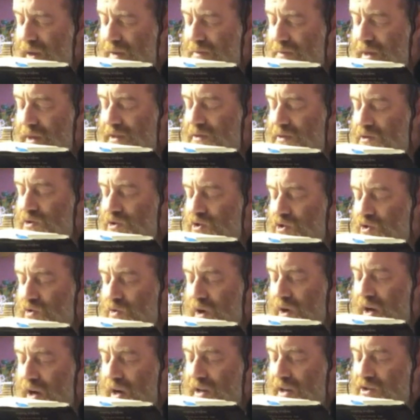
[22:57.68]
mixed with
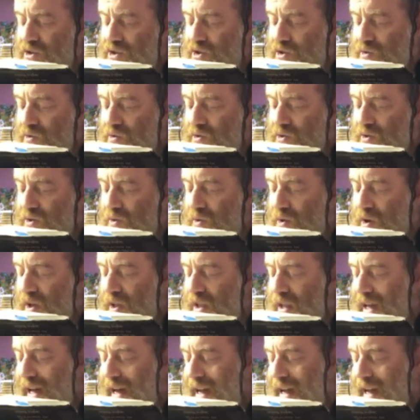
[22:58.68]
juice, oil,